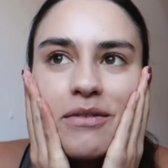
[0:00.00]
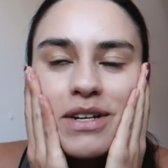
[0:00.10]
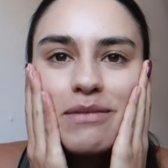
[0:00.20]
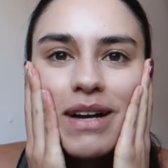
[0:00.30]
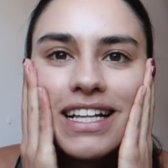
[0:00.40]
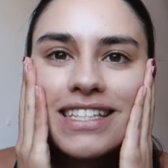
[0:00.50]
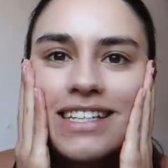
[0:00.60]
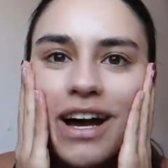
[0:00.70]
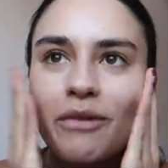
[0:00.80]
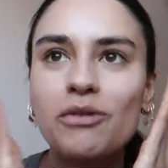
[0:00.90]
Which
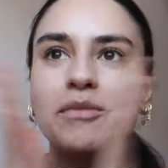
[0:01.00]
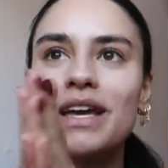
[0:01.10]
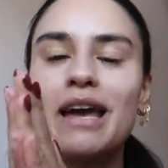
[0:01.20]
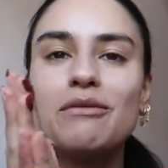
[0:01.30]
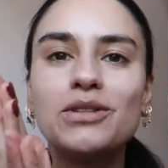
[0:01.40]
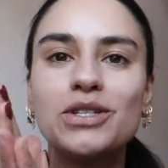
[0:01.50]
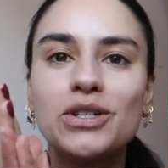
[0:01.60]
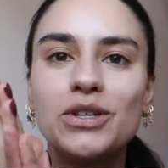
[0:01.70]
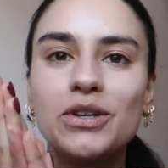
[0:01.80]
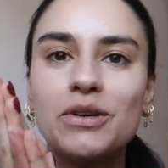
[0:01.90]
means I will be able
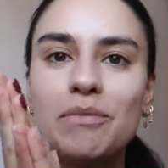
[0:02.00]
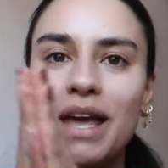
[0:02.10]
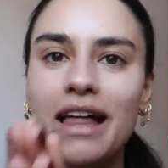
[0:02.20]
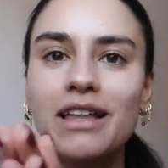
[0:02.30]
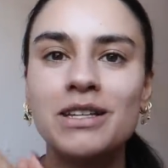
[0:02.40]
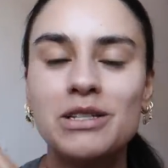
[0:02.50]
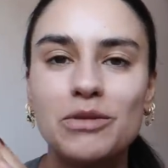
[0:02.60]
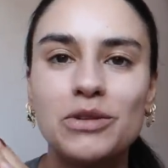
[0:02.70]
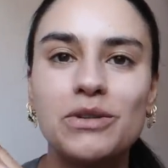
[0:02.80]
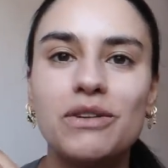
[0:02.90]
to be
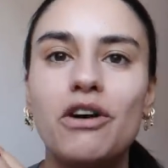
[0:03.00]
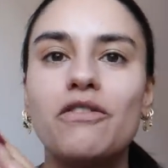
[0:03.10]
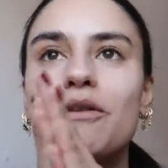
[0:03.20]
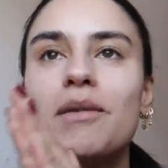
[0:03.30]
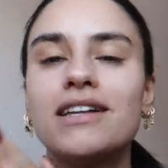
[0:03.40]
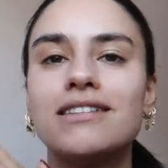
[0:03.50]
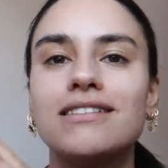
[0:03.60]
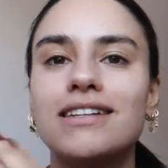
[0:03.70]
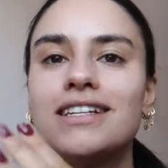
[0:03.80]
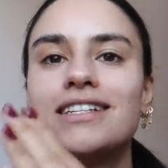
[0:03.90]
eligible to enroll for a
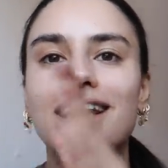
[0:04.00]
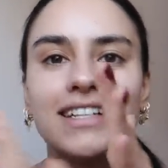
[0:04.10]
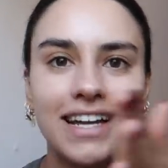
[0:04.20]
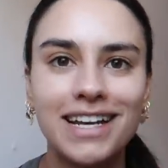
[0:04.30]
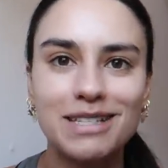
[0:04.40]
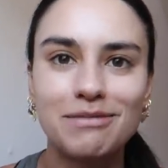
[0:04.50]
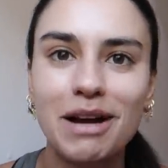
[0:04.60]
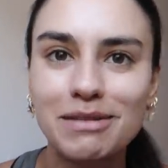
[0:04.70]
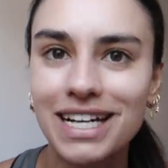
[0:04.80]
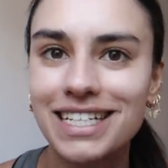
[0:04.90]
master's in dietetics and
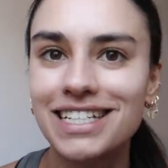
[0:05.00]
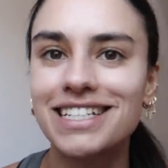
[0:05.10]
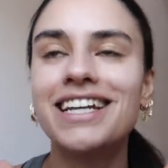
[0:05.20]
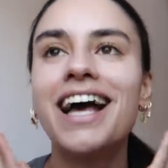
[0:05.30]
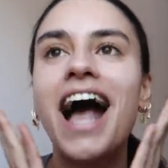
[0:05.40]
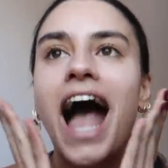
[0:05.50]
become a dietitian.